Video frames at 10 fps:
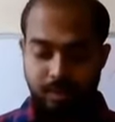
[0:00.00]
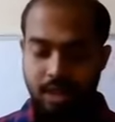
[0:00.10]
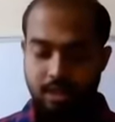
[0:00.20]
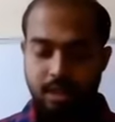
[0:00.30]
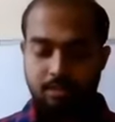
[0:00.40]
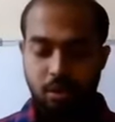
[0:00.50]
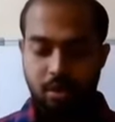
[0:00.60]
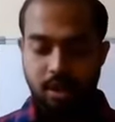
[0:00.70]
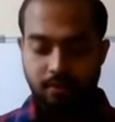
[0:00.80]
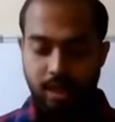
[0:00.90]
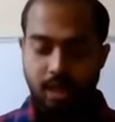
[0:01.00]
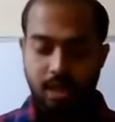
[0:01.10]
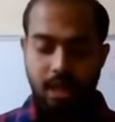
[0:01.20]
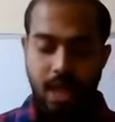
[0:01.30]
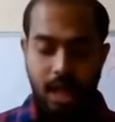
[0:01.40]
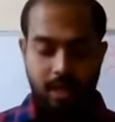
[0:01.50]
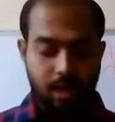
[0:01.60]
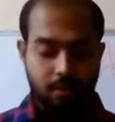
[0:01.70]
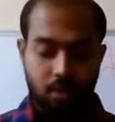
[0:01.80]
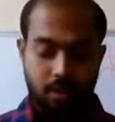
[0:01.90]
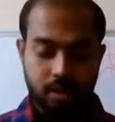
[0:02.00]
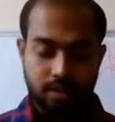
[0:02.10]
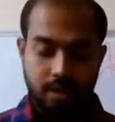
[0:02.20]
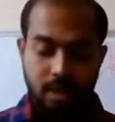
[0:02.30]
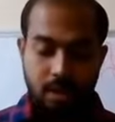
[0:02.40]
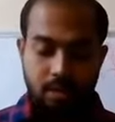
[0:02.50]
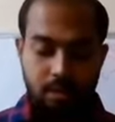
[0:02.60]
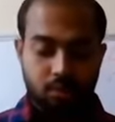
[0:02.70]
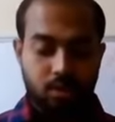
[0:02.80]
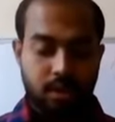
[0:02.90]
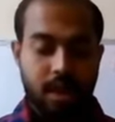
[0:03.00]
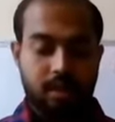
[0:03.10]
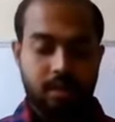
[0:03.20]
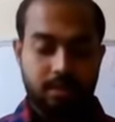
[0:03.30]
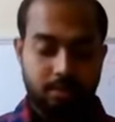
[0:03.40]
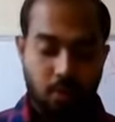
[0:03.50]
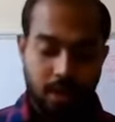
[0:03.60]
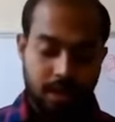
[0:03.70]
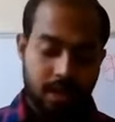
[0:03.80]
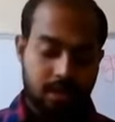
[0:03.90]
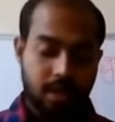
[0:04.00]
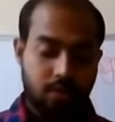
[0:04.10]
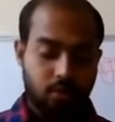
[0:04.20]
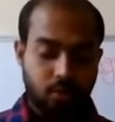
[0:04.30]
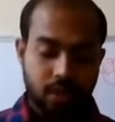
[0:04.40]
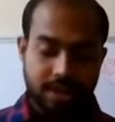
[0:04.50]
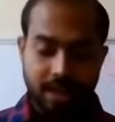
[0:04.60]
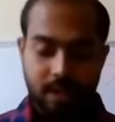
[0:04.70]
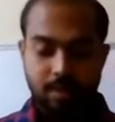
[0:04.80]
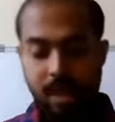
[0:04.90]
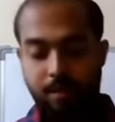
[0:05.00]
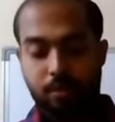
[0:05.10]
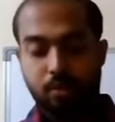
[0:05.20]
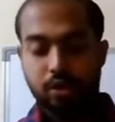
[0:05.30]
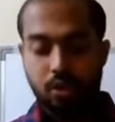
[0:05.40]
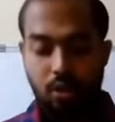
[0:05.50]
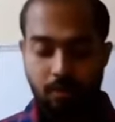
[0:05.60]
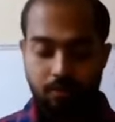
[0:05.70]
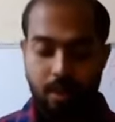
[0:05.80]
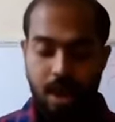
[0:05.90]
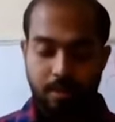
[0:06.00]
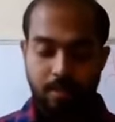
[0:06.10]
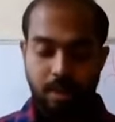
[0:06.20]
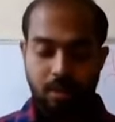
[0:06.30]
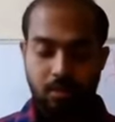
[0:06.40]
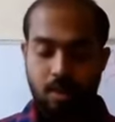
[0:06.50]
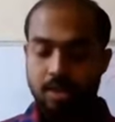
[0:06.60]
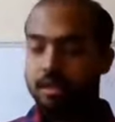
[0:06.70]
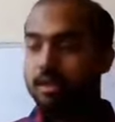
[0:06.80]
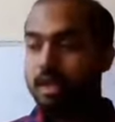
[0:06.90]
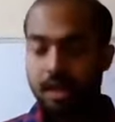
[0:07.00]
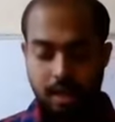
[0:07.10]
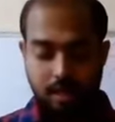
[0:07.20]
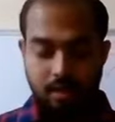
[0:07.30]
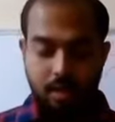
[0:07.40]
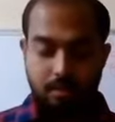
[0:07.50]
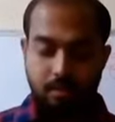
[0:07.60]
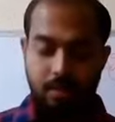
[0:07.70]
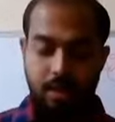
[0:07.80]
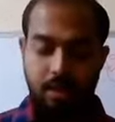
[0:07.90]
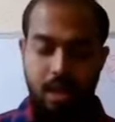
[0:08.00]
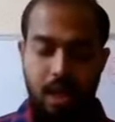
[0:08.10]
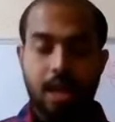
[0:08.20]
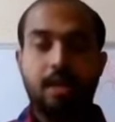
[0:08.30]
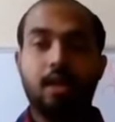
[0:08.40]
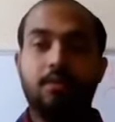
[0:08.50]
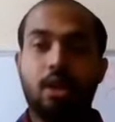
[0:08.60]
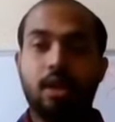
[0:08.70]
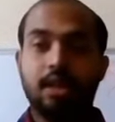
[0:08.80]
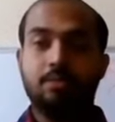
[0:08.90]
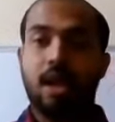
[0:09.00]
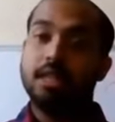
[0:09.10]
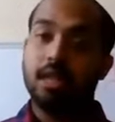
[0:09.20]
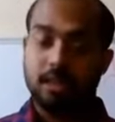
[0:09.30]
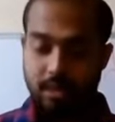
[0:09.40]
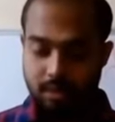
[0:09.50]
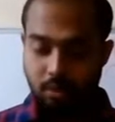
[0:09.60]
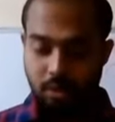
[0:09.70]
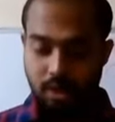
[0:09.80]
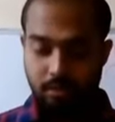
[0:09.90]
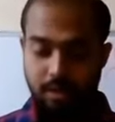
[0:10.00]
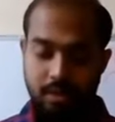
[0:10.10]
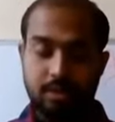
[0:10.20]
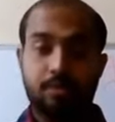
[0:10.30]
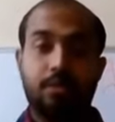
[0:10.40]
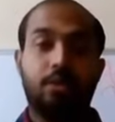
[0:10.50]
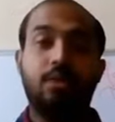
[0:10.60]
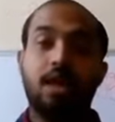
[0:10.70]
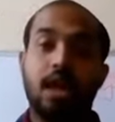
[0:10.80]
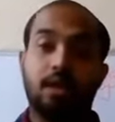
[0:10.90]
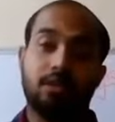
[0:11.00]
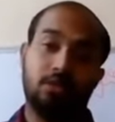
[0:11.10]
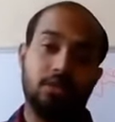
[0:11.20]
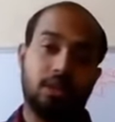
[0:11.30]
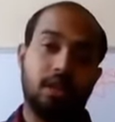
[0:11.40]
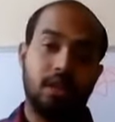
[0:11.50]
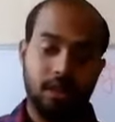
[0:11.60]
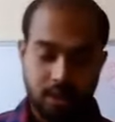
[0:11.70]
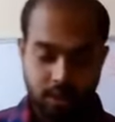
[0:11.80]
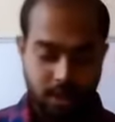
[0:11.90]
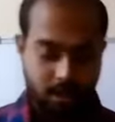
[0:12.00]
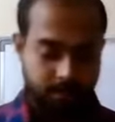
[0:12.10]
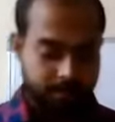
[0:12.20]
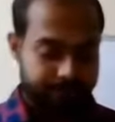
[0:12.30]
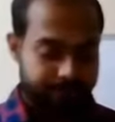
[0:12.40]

Justus von Liebig in 1840s. We note that this point that a truly scientific approach of farming was started in 1840s by Justus von Liebig. The frequently asked question in GRA.